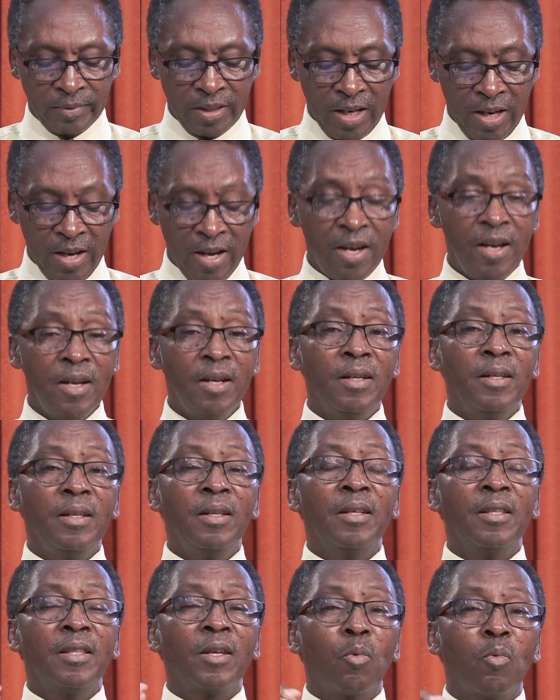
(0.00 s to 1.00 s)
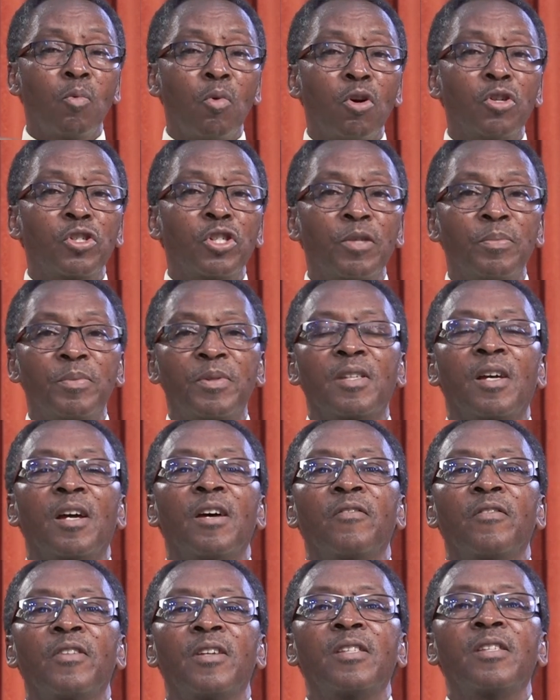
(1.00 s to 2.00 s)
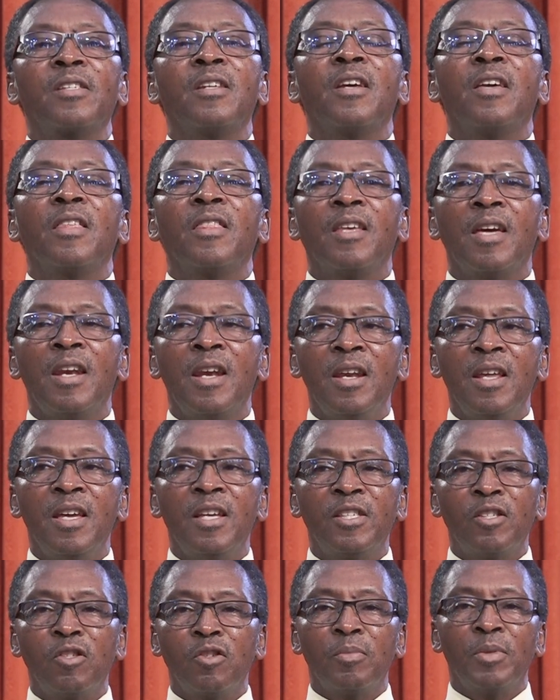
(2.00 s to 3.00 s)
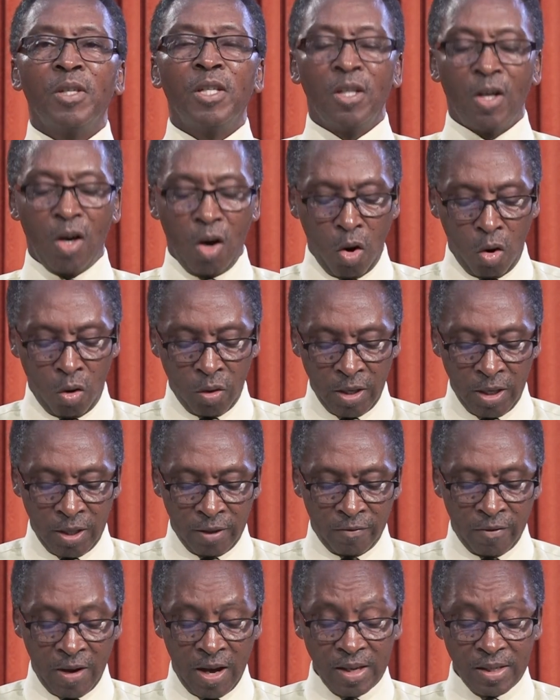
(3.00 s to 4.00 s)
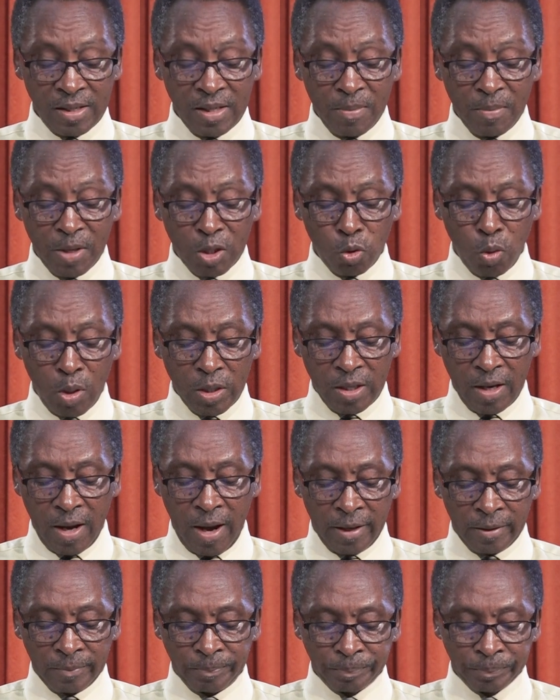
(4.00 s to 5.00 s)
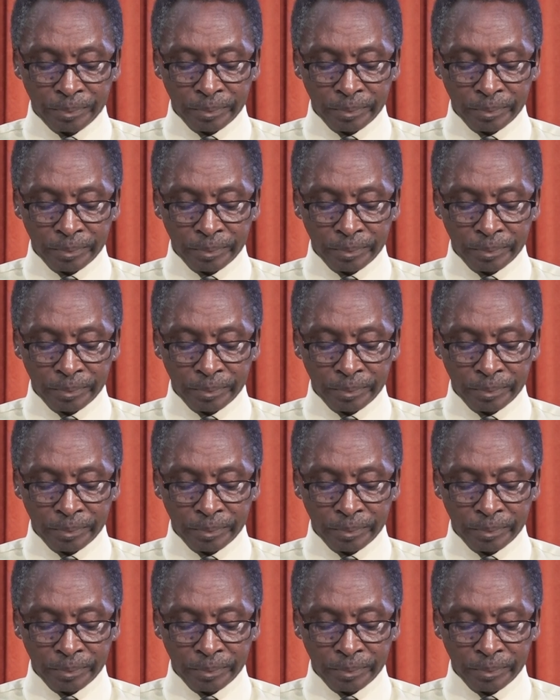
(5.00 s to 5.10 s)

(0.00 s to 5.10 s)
In the worship service, there needs to be order. Verse number 29.